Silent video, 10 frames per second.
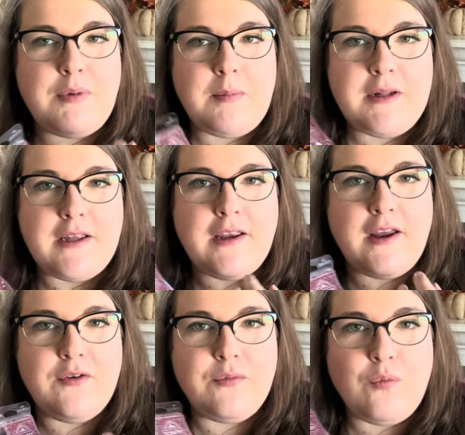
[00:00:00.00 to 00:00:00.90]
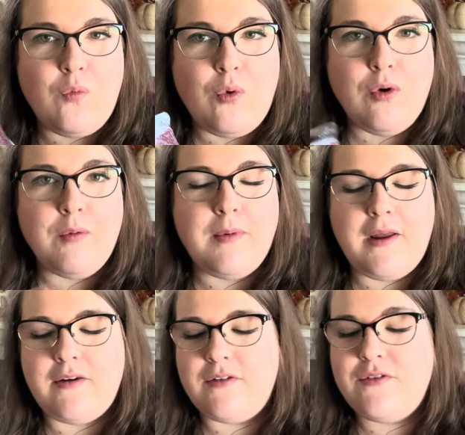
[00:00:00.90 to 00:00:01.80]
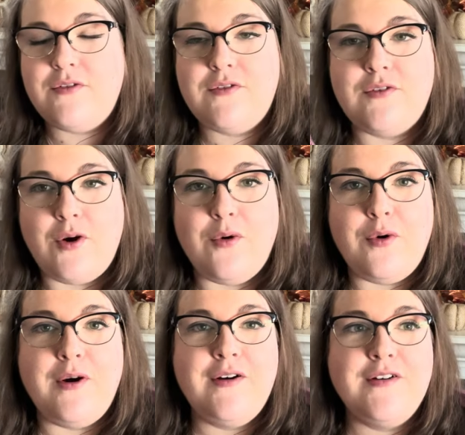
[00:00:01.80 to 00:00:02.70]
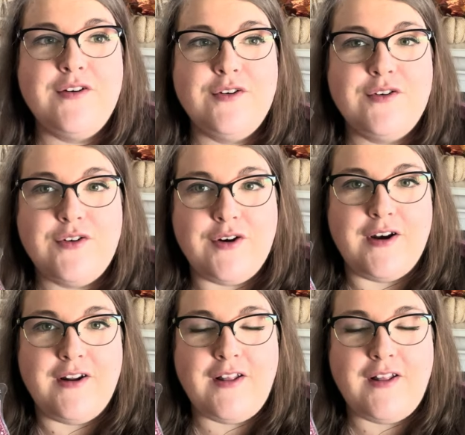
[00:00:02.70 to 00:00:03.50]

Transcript: bubbly and warm and so good.